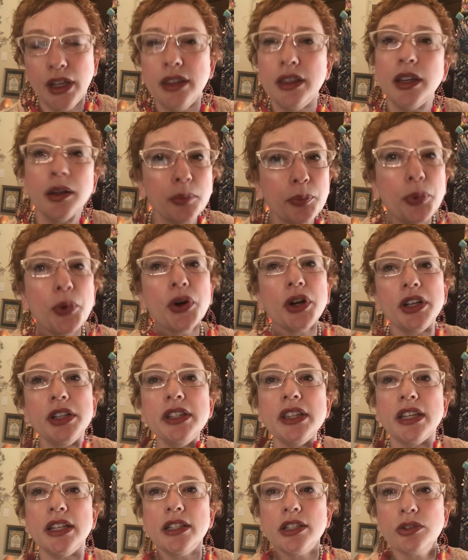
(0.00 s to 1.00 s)
The
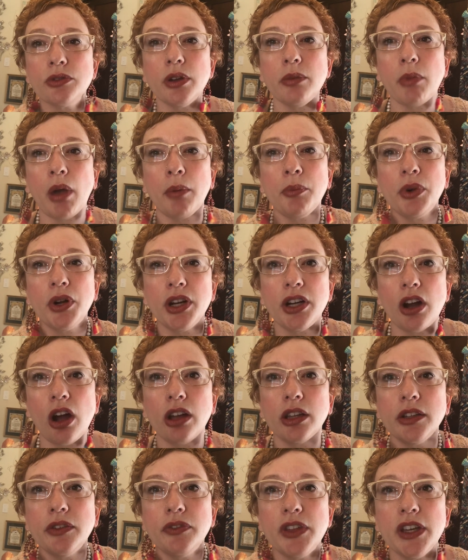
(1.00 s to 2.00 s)
important thing to remember in
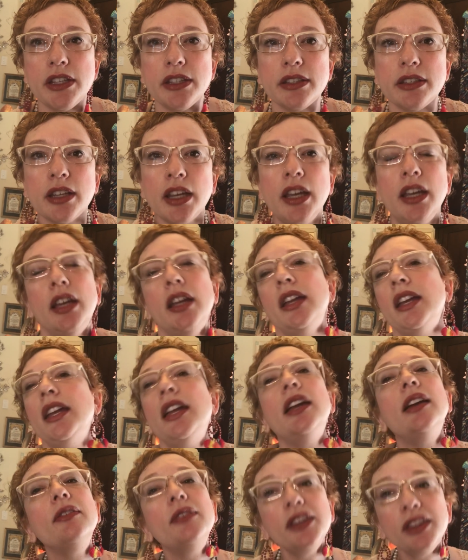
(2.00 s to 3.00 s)
all of this,
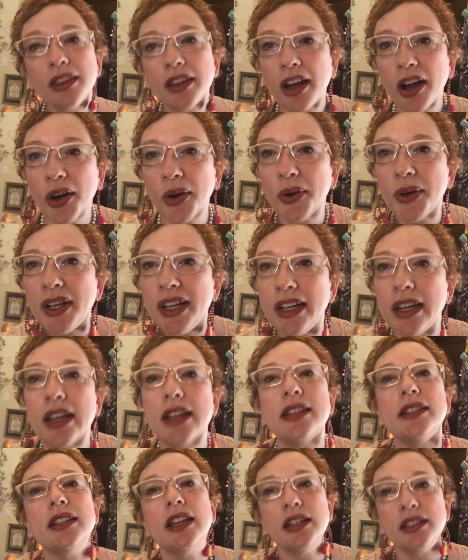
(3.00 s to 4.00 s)
even though it
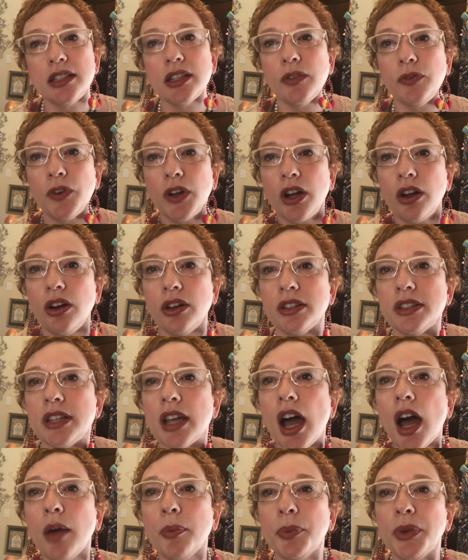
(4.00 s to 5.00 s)
is a difficult
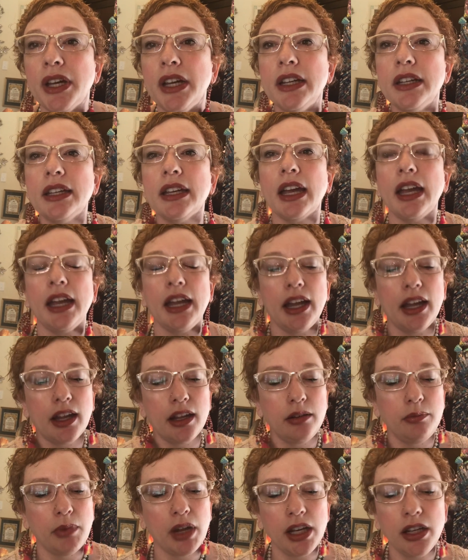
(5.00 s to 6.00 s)
topic
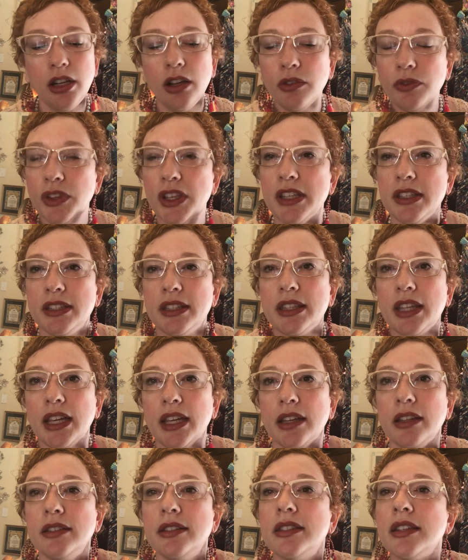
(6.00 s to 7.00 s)
and many of these
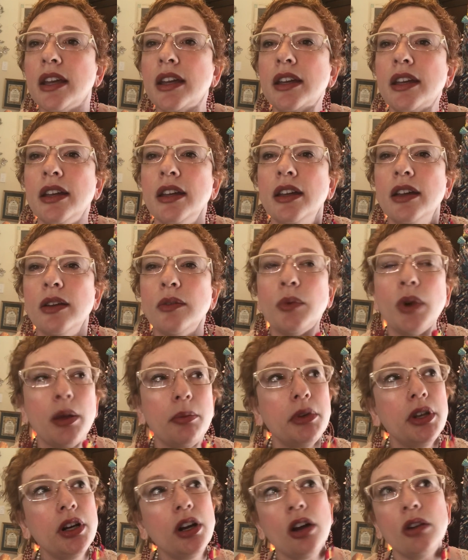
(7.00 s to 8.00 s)
things
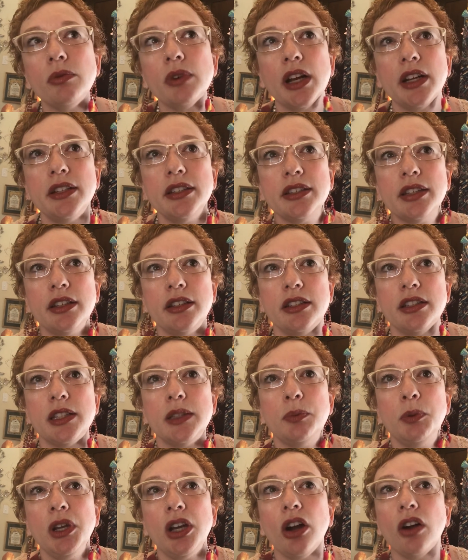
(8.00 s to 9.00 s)
women are reticent to
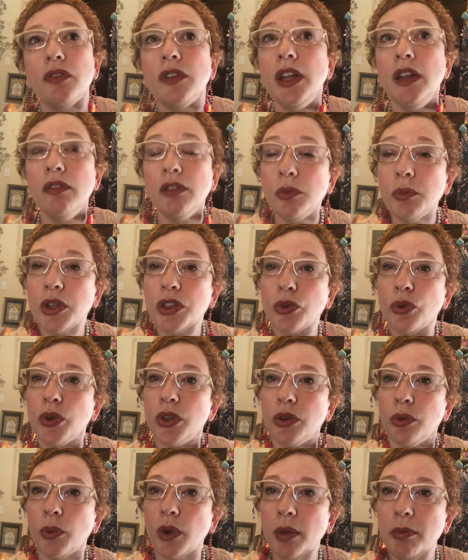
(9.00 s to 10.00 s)
speak up, even with
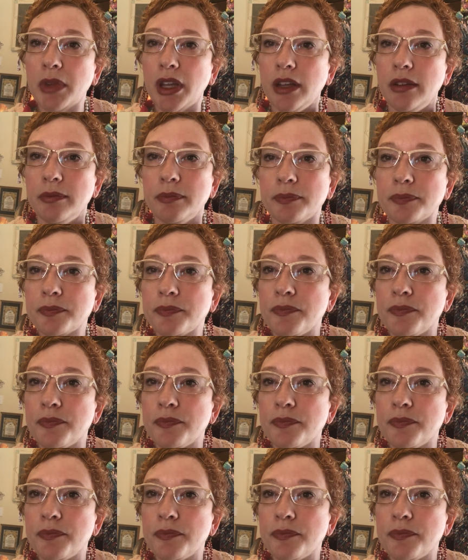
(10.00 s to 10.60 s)
other women,